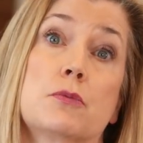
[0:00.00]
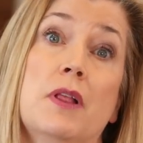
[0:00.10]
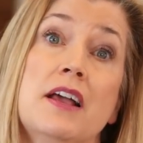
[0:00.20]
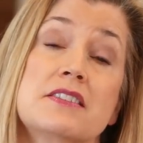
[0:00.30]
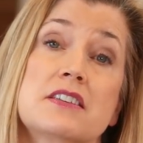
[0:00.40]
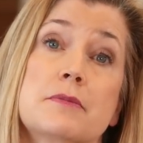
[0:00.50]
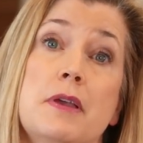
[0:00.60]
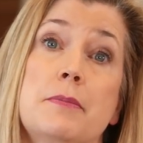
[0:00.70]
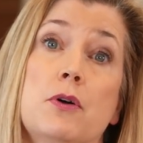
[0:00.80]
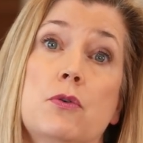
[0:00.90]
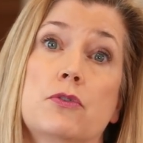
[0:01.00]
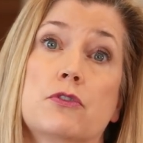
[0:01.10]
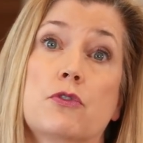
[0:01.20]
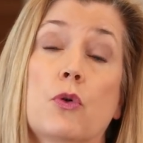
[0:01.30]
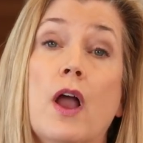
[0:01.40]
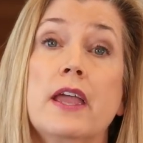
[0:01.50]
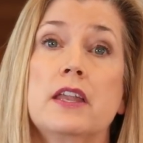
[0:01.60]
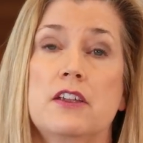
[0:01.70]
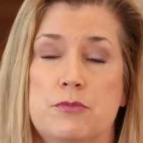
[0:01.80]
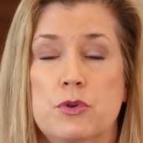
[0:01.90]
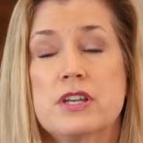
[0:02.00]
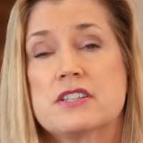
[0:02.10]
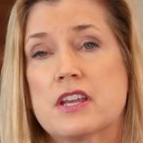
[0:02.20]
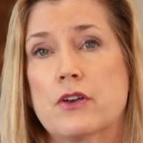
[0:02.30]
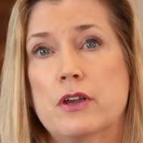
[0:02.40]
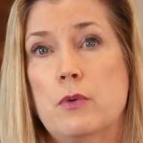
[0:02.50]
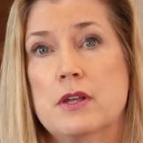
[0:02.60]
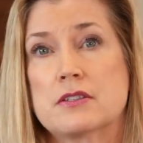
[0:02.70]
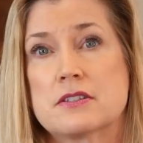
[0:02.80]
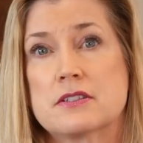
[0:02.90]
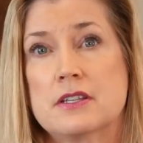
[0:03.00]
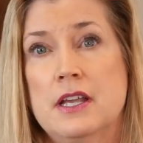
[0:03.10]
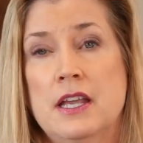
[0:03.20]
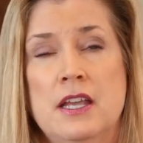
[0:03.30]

plastic may pose a variety of pretty scary risks.